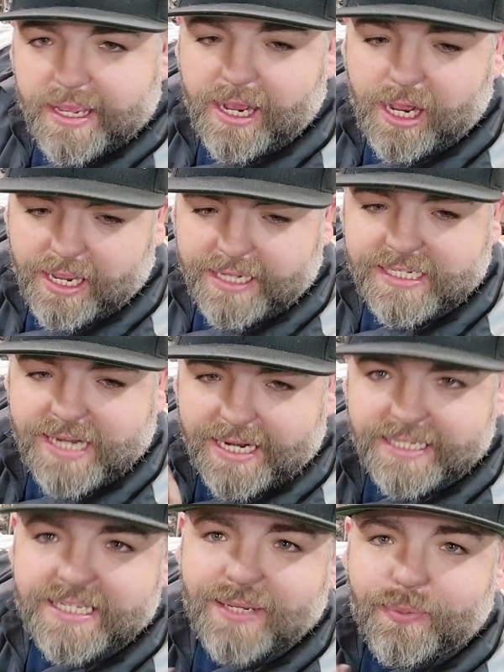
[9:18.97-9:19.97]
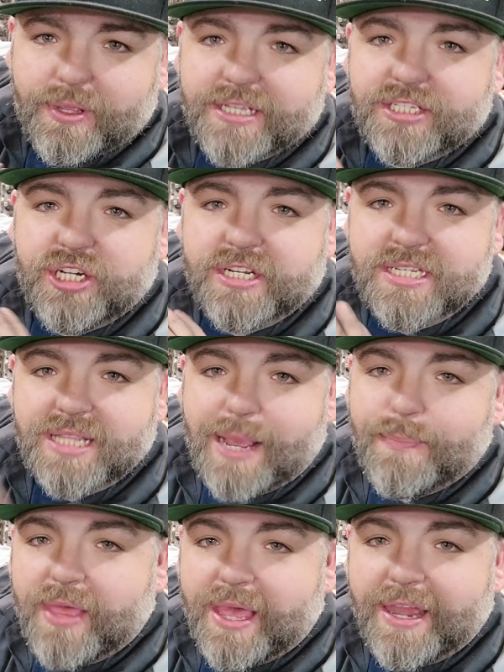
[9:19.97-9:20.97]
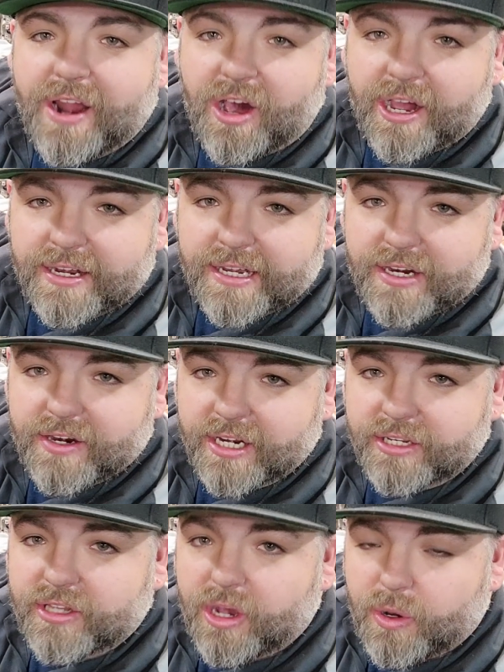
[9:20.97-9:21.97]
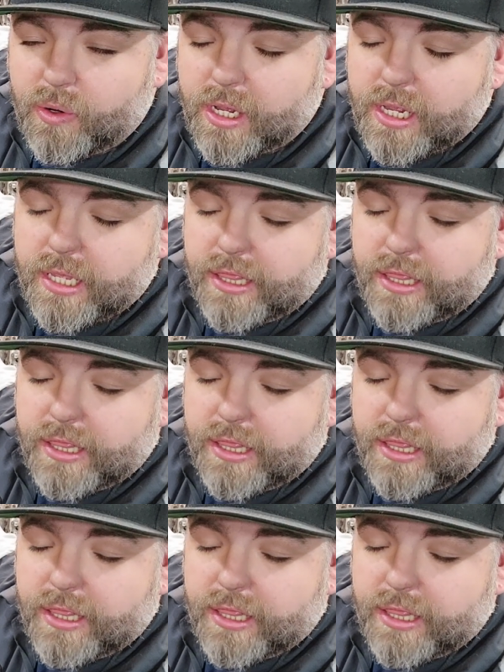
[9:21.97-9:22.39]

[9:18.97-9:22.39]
It's not as simple as just slap the head on here and go.